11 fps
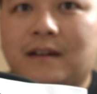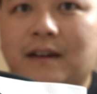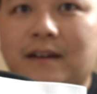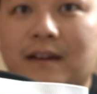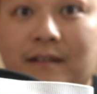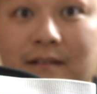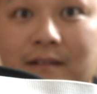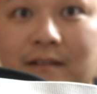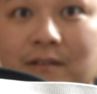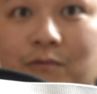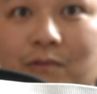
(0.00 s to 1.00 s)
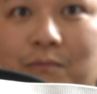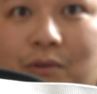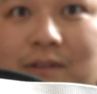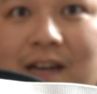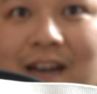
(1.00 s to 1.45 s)
and then 1
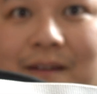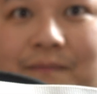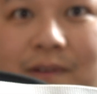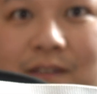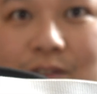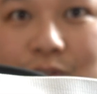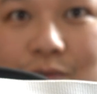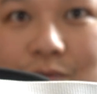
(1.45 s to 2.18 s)
more time. This is 2.